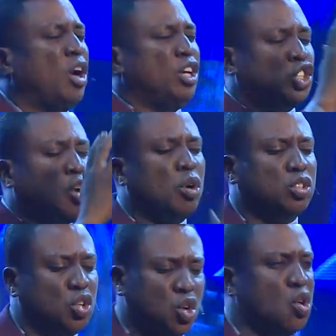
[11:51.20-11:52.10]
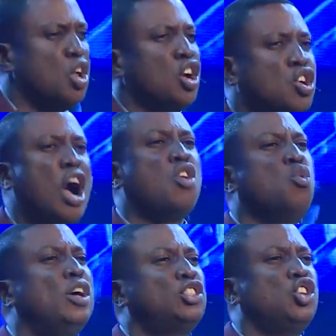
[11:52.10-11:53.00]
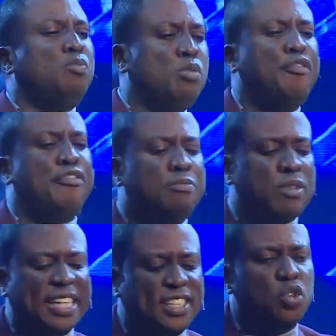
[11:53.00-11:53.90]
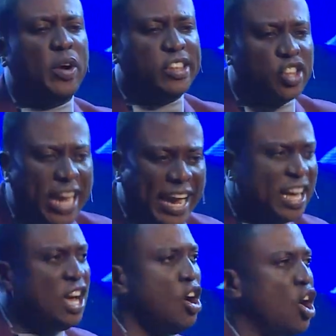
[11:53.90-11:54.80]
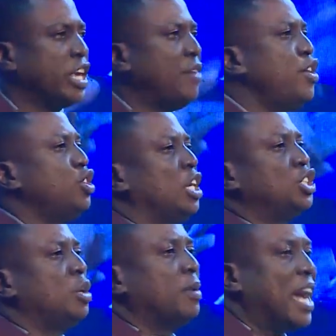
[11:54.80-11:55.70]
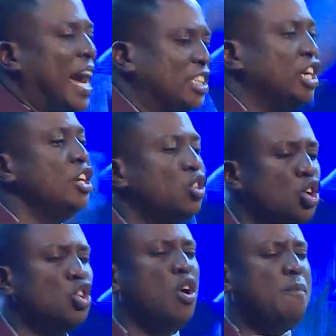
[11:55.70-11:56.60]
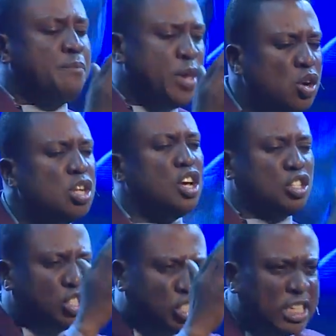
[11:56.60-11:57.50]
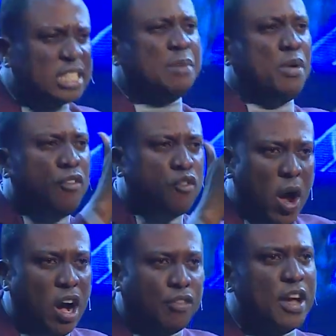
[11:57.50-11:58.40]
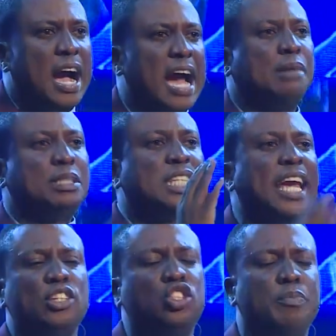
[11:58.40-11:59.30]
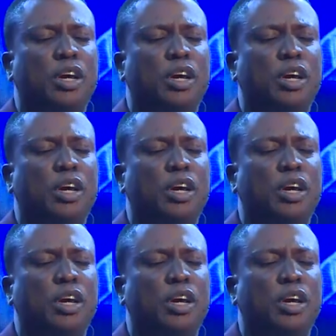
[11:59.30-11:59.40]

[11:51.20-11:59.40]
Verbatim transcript: what does God want to do? God wants to move from writing you a check or giving you just some cash to you building a system of wealth. And I'm saying so